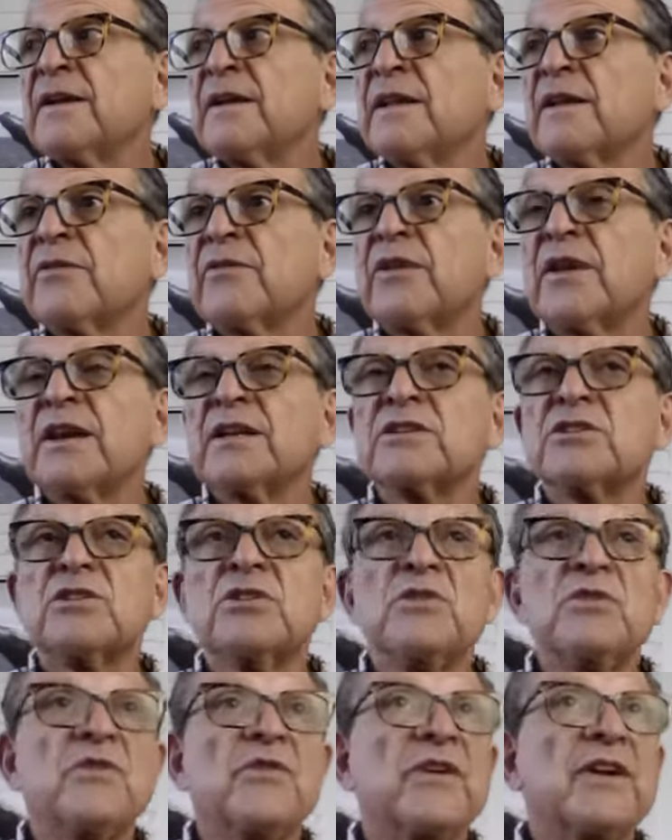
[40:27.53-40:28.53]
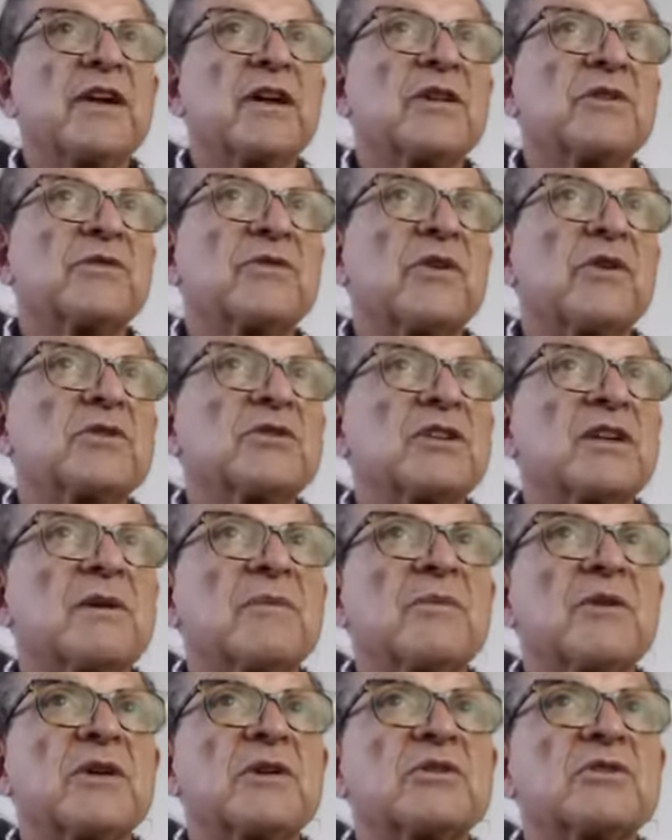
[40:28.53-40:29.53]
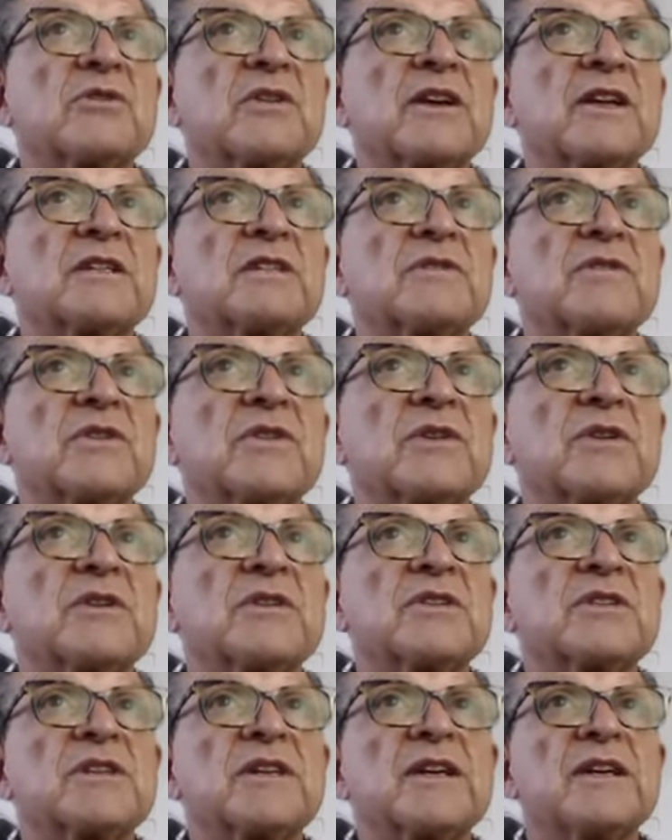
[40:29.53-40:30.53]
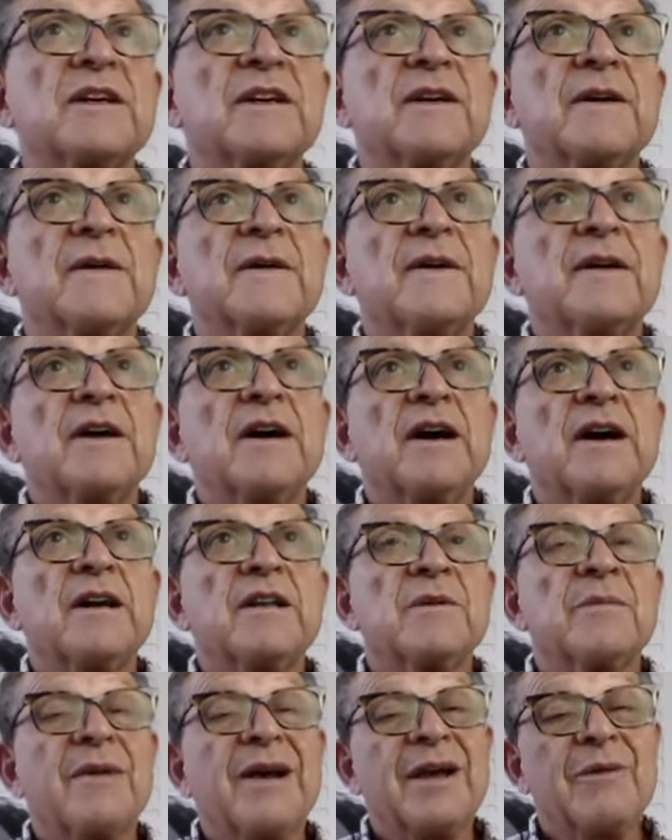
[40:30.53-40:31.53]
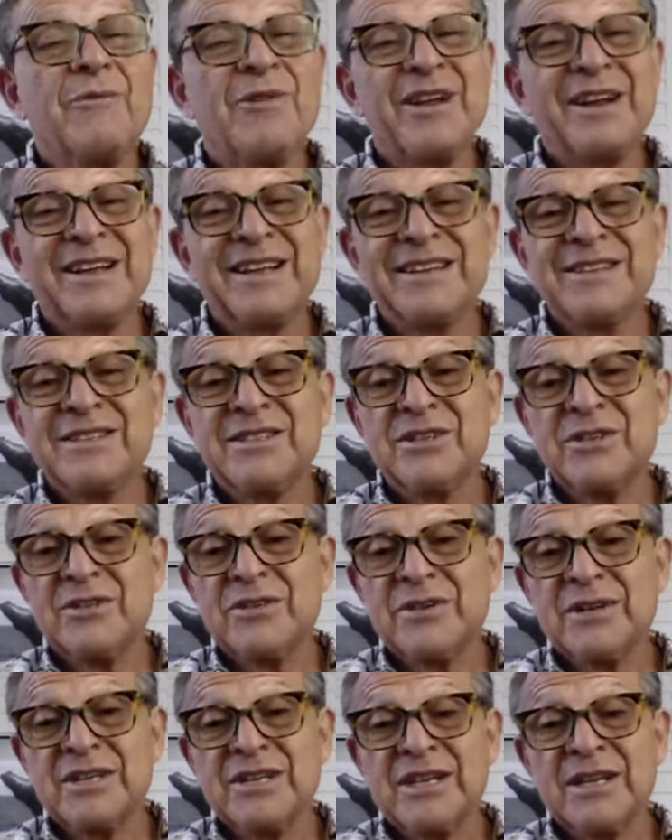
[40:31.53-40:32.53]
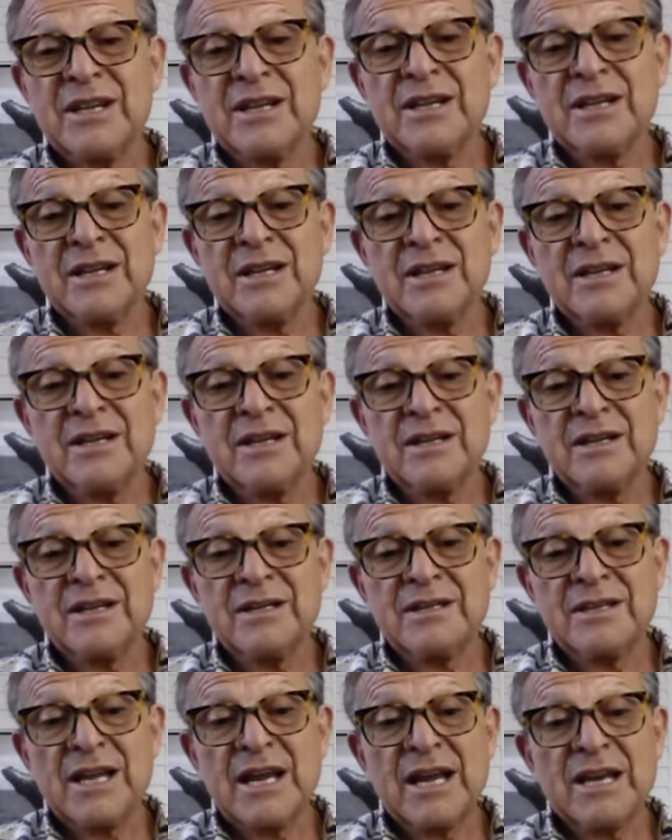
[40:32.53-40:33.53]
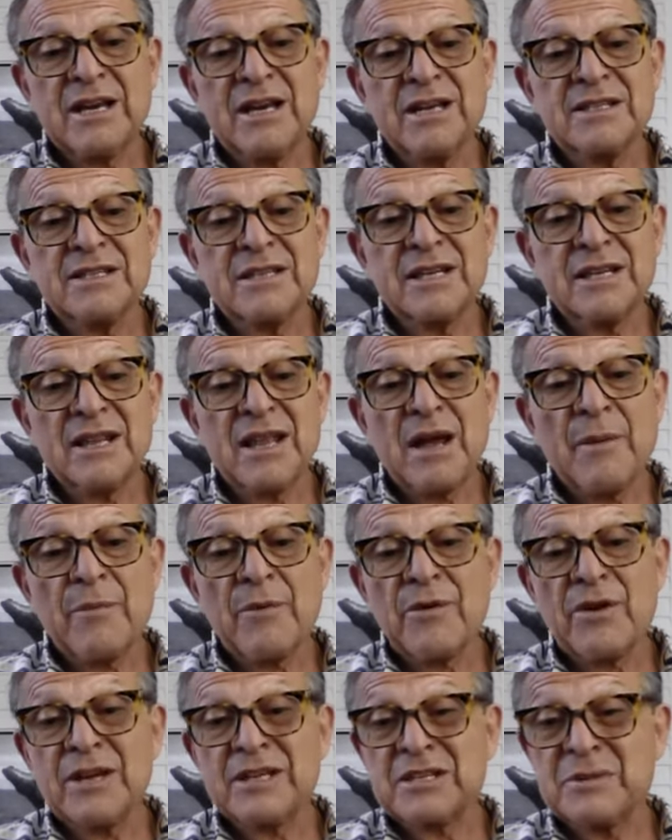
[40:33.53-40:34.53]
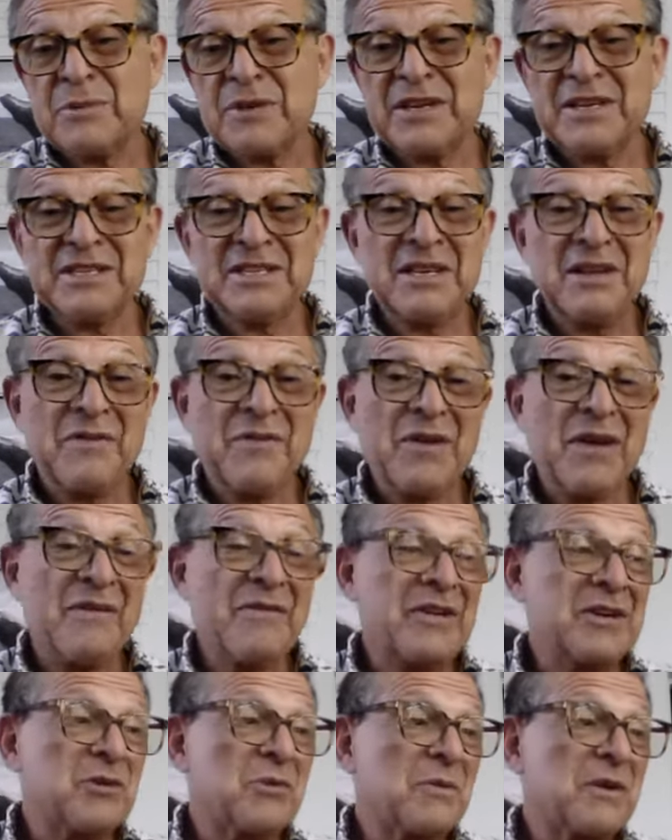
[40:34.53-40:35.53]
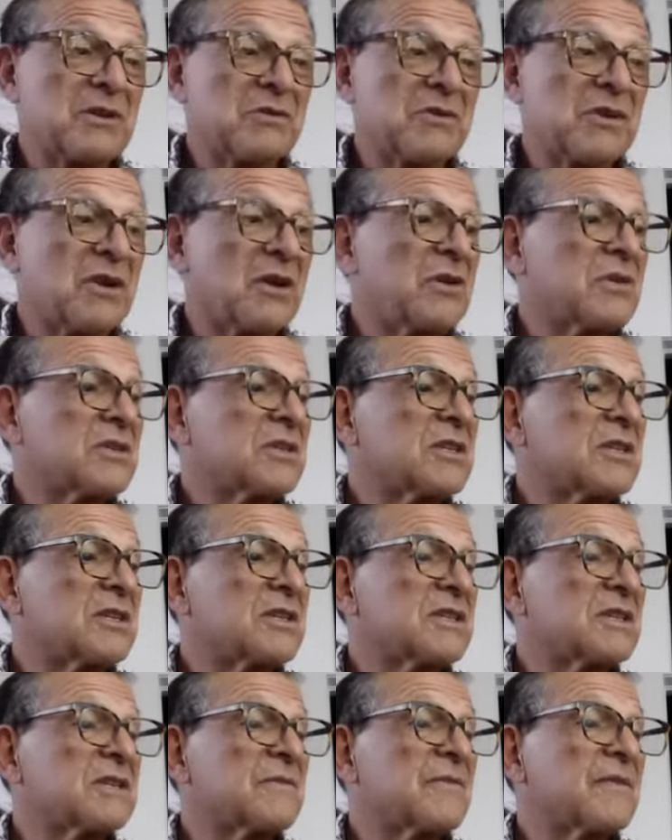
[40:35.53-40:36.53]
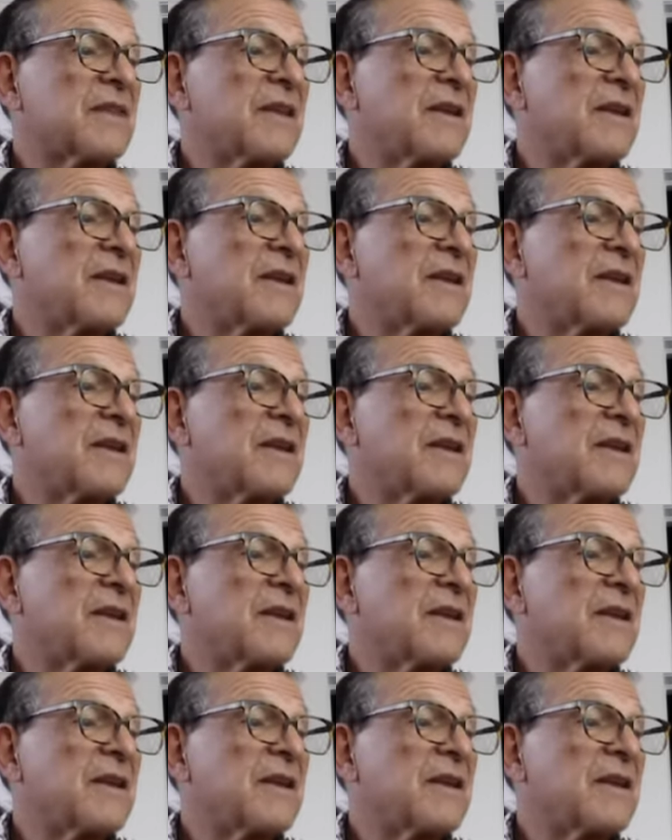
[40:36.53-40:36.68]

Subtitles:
If you had 2 failed frozen embryo transfers, you might want to consider a diagnostic laparoscopy to see if you have endometriosis.